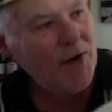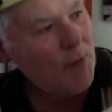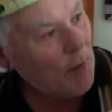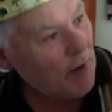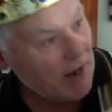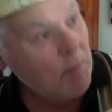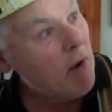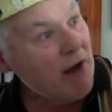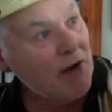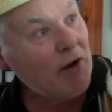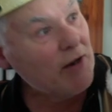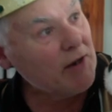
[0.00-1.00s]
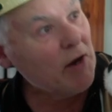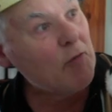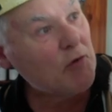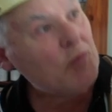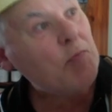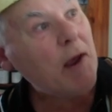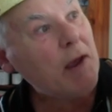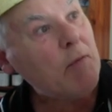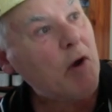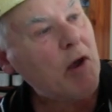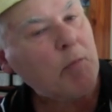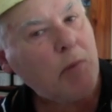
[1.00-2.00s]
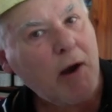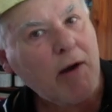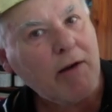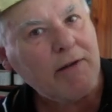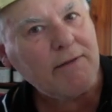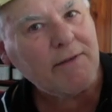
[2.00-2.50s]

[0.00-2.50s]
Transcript: What do you mean I don't respect my opponent?